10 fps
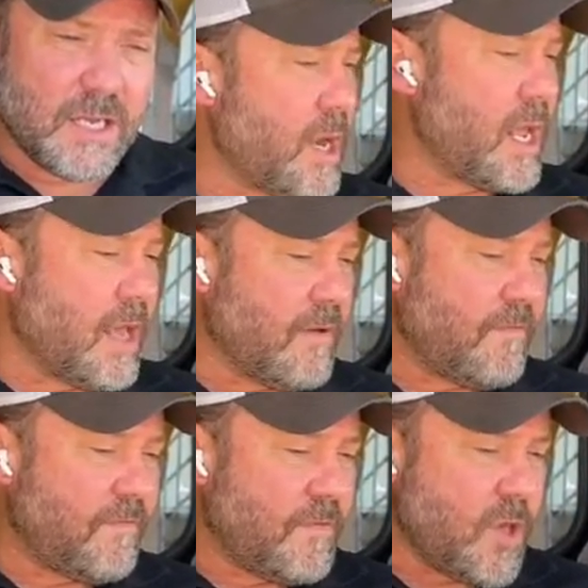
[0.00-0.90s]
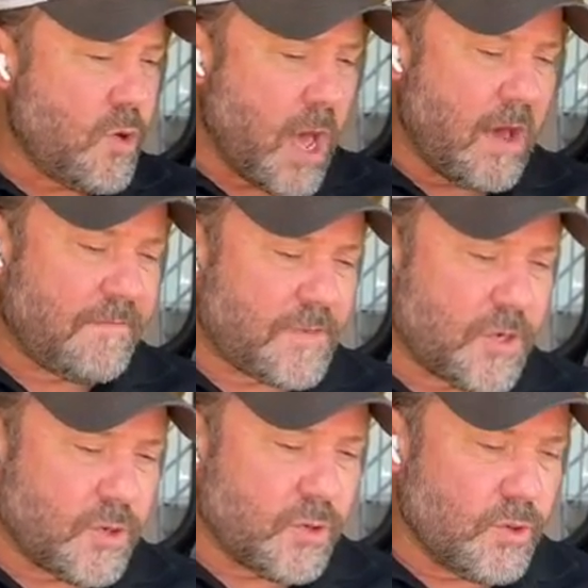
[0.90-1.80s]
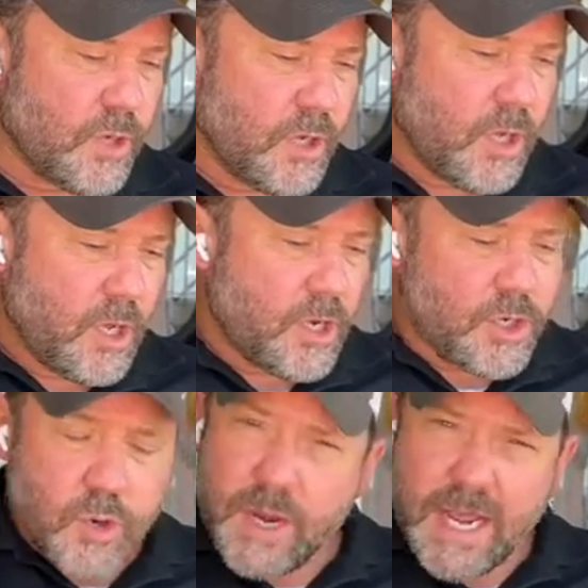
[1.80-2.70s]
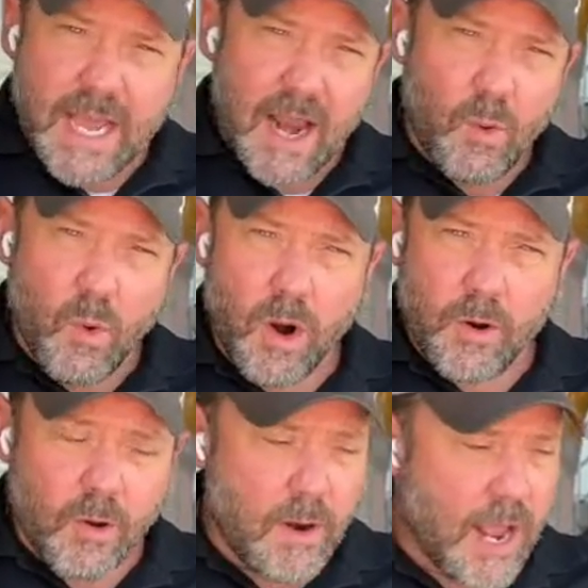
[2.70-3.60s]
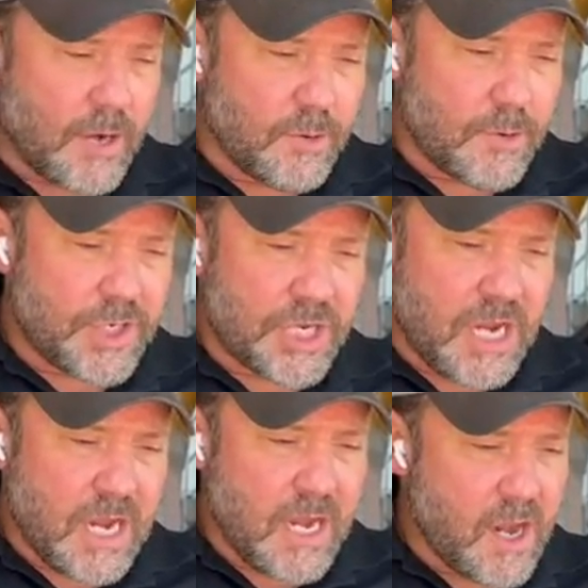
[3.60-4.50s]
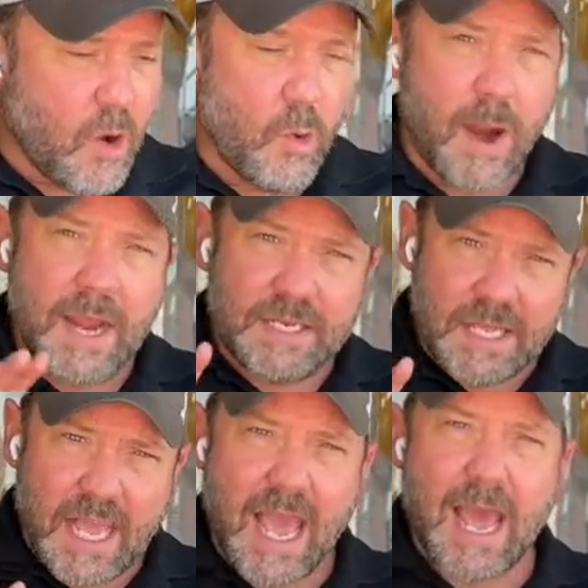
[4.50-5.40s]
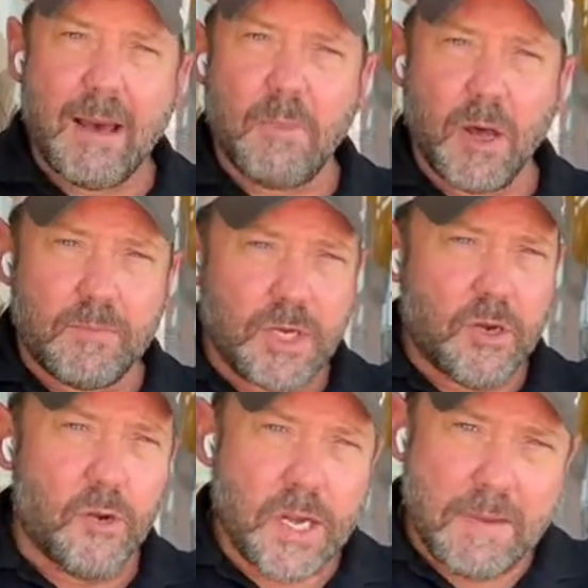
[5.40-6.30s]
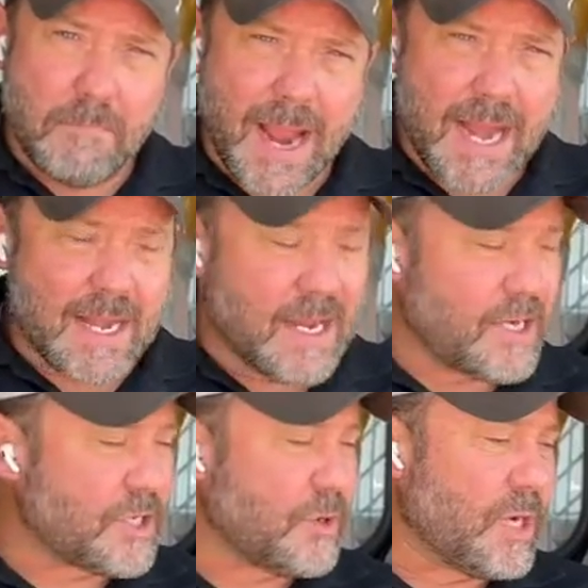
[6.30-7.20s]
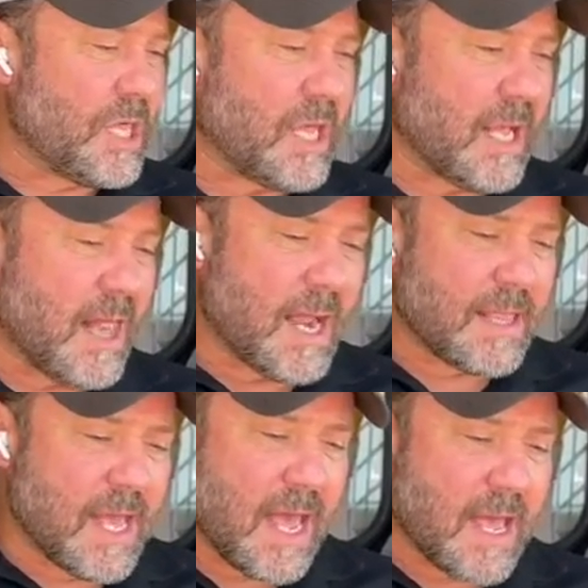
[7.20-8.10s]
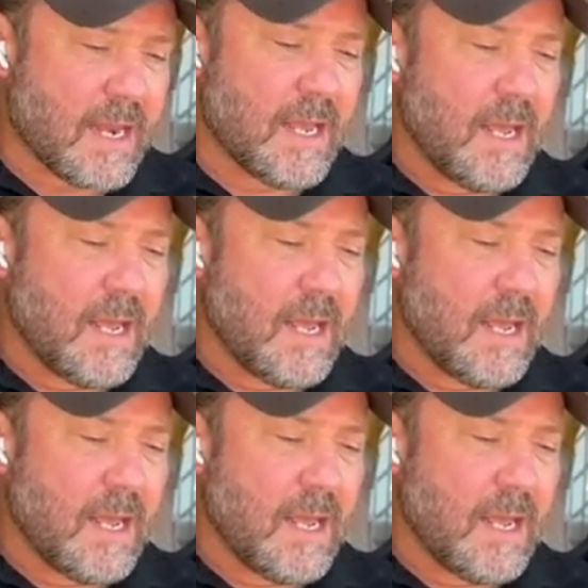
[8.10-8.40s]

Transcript: And if you have to do any kind of work around your machine, raise the cab up to do any maintenance or anything like that,